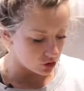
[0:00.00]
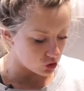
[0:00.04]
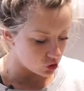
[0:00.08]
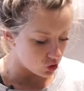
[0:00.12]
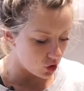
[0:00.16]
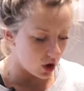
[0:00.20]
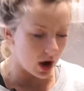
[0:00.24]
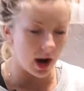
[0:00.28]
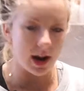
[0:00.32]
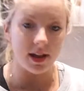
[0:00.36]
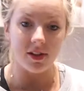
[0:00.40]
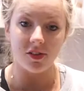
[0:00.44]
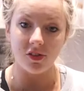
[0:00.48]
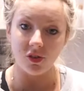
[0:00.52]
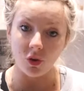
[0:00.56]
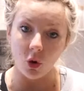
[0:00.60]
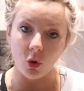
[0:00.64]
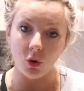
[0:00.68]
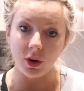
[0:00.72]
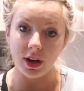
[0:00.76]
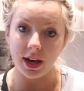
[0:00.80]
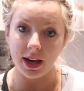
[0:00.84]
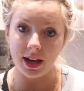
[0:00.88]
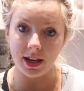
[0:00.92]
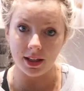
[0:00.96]
try
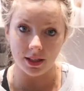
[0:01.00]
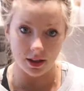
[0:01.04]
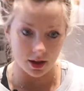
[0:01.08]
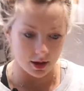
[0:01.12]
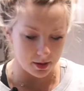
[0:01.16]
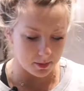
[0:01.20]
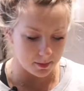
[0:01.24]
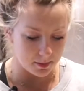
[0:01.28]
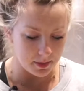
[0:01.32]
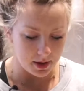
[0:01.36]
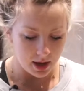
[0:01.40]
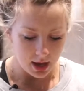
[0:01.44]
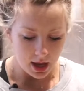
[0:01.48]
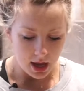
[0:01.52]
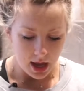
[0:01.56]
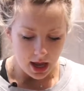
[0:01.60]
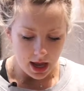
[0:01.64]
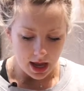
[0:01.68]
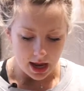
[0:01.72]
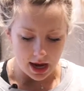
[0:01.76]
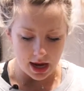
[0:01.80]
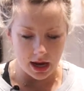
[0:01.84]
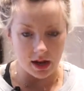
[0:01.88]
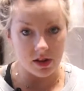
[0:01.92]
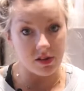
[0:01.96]
soaking them
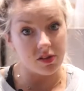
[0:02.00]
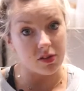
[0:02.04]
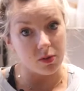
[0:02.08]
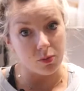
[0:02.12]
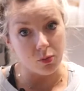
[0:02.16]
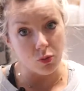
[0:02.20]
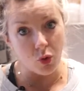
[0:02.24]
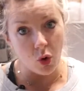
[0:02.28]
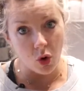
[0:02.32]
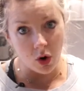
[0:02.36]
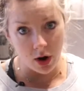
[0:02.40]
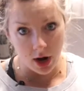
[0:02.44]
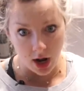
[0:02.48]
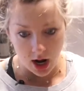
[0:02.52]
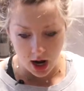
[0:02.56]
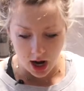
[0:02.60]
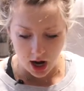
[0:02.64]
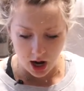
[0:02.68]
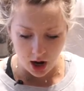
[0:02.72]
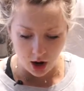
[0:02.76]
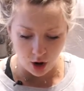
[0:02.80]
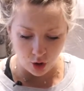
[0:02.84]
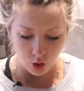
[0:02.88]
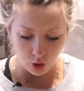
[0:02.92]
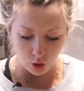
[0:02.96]
in some
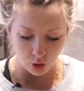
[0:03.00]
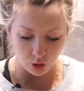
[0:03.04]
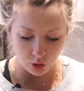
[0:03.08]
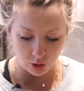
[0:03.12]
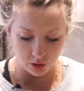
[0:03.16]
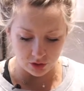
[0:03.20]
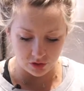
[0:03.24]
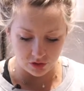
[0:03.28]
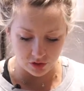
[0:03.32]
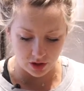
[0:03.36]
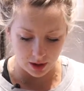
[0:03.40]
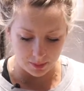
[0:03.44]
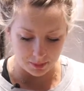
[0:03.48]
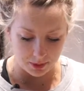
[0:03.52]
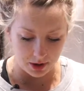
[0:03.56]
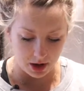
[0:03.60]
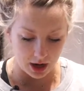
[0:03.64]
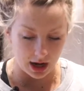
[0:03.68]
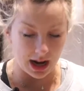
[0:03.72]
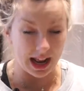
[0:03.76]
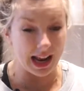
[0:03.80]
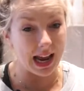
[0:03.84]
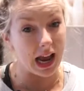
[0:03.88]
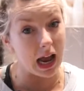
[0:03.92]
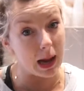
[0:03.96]
water or some kind of
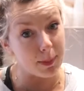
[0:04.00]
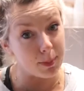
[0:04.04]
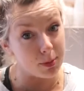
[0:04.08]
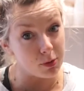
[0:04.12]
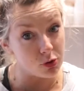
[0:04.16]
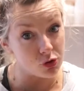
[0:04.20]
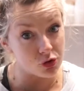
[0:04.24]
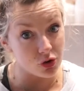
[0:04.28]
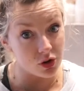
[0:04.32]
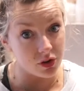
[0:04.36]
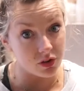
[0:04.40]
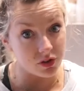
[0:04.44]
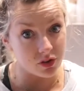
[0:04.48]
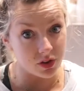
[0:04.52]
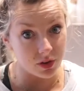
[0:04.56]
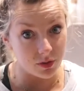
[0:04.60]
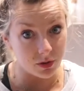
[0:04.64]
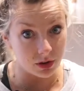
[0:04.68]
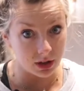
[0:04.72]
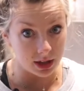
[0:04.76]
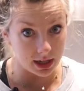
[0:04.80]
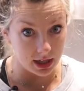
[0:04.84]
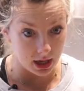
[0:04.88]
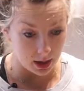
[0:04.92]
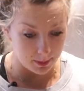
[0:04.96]
like apple juice. They're
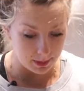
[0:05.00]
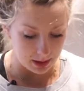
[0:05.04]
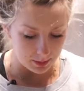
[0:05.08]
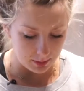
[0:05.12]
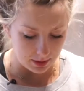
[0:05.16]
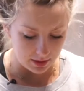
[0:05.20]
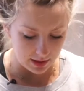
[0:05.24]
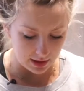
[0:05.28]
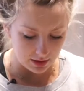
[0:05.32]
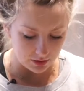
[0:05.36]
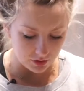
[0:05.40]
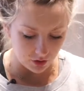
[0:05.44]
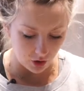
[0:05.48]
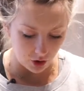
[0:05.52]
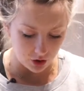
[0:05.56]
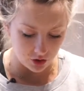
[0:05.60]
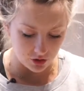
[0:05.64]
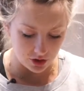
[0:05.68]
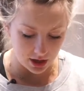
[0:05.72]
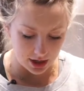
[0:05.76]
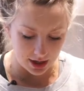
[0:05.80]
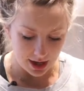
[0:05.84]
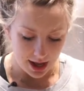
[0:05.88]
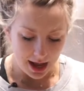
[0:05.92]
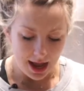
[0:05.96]
really yummy when they're soaked
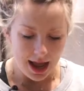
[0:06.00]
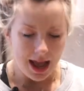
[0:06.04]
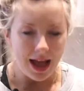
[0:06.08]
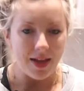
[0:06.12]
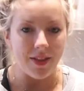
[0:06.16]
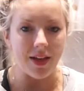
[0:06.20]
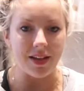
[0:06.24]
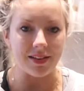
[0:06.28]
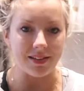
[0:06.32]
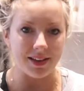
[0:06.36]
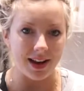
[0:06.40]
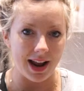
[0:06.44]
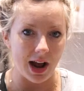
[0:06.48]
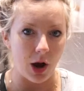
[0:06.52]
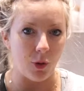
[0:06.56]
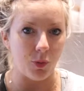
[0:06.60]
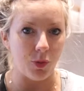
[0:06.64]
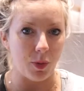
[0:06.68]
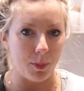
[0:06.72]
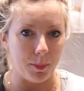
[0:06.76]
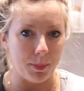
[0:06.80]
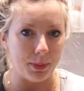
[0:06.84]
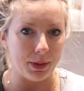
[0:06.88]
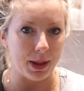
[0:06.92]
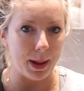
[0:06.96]
in, and that's going to help
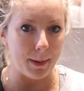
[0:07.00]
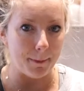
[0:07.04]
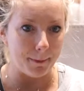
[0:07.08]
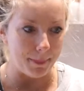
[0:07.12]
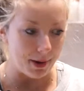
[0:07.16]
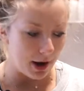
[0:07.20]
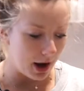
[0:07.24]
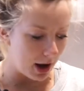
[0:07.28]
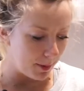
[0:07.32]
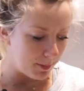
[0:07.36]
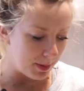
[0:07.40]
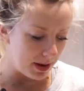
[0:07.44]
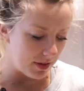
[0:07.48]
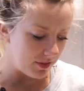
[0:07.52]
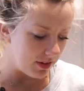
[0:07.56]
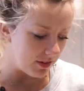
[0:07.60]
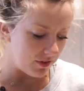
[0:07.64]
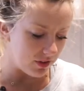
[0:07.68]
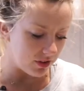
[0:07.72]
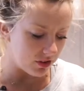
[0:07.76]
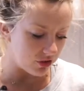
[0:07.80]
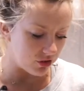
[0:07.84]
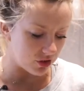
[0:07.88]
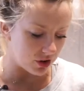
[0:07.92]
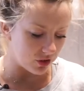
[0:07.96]
them plump up, even if
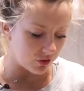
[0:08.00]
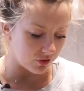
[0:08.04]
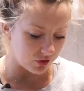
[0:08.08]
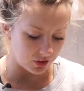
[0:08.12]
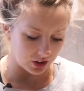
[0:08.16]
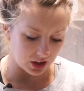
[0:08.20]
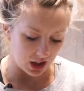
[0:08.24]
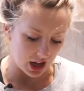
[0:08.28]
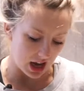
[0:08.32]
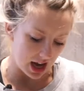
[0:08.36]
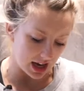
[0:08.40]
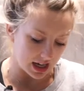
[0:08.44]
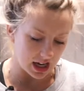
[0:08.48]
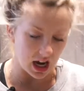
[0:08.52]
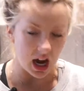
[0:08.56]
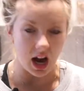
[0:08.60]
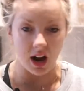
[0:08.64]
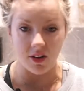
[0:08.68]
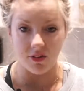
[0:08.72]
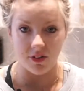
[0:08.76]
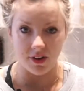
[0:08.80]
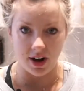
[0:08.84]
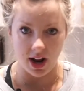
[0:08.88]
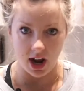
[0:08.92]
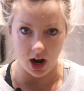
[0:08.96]
it's just for like
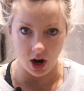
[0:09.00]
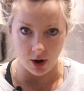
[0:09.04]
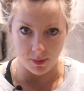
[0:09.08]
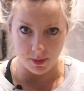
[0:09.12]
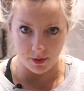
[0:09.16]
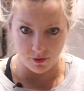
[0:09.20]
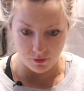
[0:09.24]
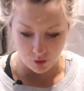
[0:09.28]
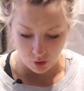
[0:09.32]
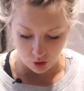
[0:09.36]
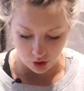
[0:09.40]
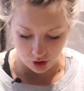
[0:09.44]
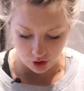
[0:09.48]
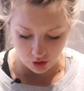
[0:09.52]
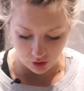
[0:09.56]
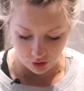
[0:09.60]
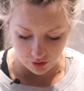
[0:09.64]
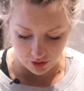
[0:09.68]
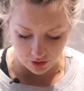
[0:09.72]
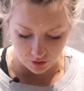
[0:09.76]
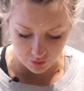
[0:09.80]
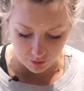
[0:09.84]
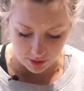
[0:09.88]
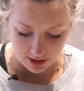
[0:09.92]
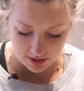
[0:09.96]
half an hour before you do
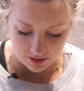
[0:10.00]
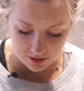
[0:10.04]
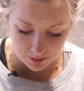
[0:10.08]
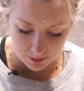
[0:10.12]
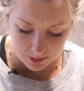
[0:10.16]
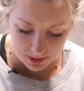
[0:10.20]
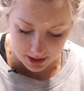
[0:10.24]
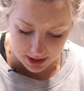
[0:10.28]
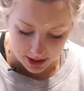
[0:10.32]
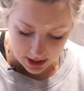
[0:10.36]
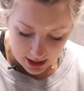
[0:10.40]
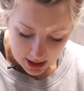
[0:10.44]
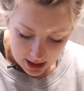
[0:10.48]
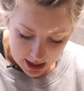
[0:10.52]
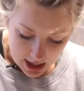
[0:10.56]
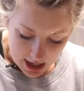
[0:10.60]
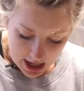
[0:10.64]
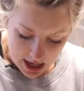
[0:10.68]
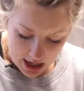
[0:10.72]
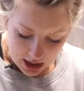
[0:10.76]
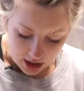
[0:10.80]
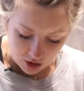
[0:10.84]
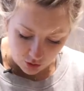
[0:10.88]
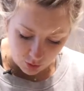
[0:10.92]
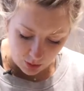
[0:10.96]
this recipe,
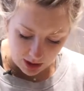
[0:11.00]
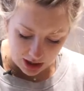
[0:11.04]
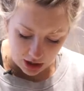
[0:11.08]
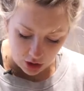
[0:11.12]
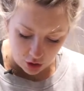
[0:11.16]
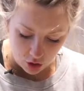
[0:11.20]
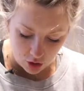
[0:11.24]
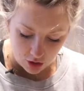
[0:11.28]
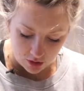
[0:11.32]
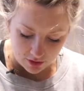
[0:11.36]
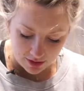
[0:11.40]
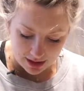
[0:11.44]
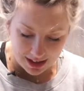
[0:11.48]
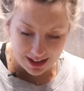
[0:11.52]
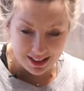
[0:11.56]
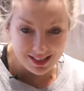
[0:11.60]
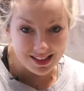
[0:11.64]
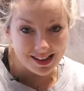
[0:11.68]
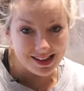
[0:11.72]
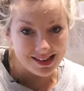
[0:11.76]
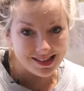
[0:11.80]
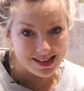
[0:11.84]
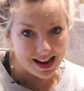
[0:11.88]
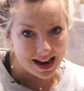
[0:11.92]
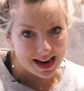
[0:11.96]
because we're using the
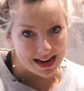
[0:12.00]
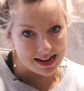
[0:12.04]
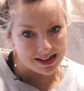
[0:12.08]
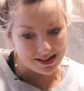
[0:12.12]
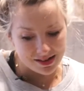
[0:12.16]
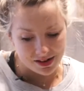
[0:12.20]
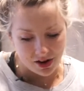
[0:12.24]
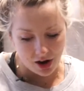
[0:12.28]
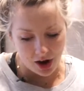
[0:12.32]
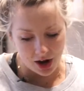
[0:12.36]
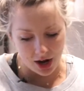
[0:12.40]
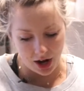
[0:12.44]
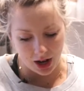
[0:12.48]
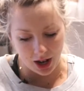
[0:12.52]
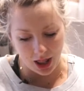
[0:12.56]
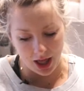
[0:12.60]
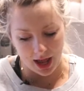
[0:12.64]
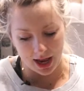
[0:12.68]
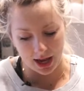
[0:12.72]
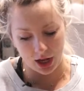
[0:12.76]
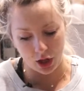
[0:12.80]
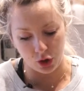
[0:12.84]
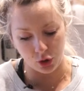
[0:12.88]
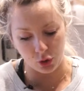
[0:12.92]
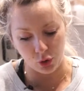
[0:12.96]
dates kind of
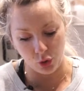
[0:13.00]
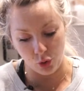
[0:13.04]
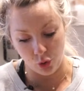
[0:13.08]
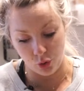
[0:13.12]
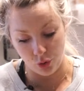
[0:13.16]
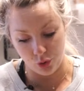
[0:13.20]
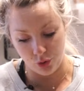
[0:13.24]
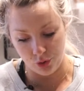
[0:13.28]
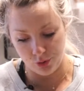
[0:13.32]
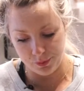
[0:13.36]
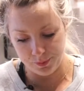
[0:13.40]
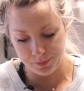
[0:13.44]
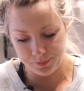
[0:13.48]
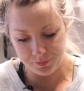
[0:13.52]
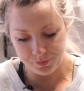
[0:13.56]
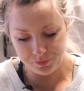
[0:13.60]
like glue.